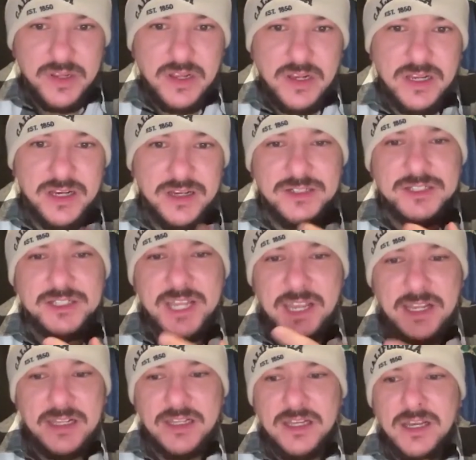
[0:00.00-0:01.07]
that
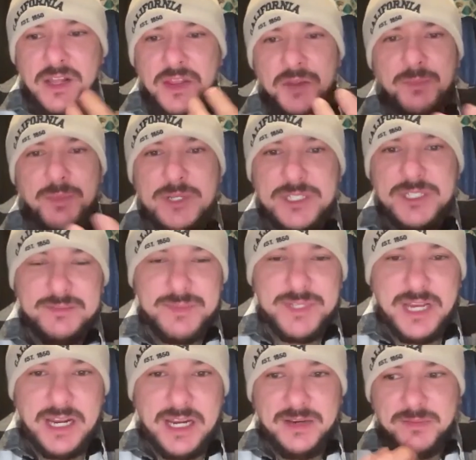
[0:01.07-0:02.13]
understand the person
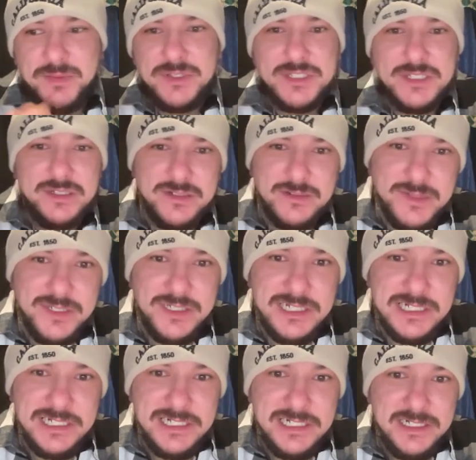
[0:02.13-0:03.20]
behind the music, you know what
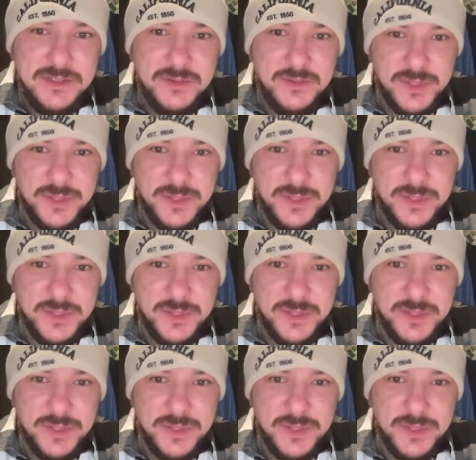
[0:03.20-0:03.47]
I mean?